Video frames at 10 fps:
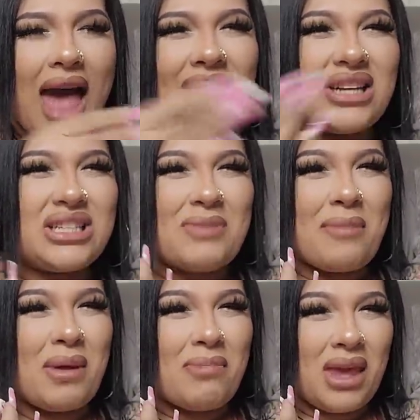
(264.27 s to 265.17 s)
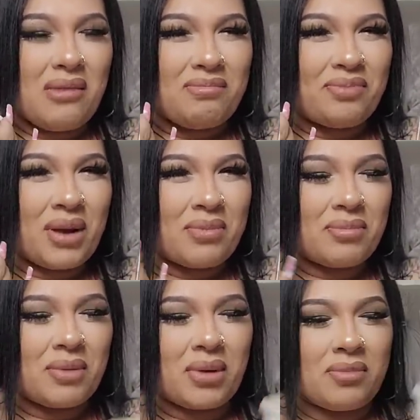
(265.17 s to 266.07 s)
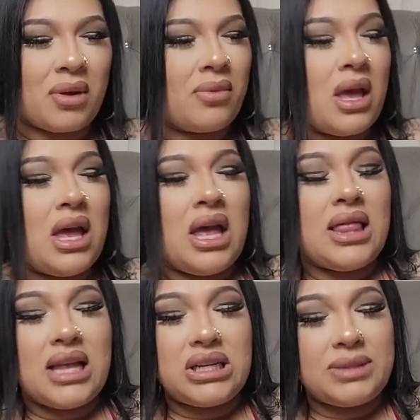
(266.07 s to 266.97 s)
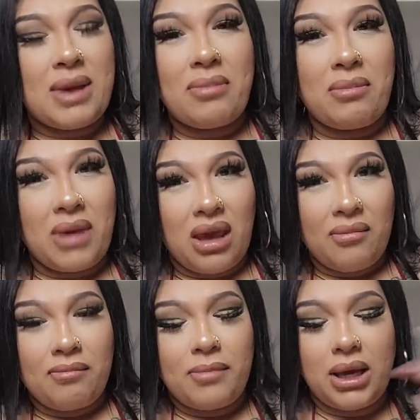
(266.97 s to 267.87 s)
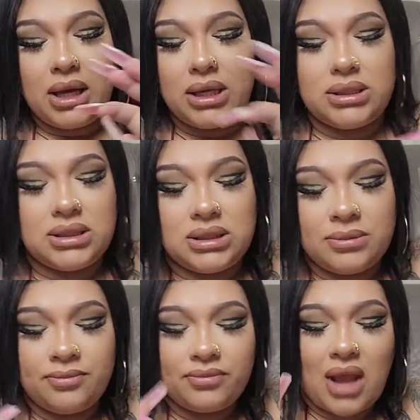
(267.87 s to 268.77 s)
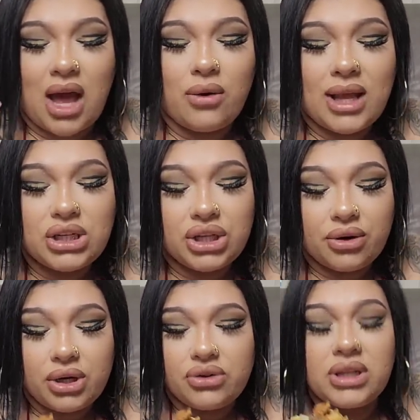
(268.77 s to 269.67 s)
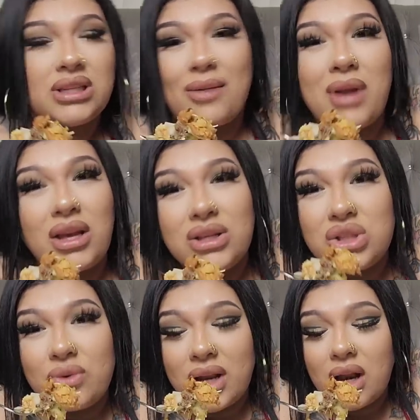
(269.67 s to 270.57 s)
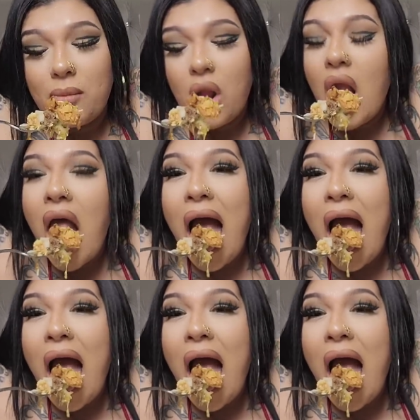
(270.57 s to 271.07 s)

And that just might be me. That just might be me because I don't like sugary drinks and I'm not used to it anymore.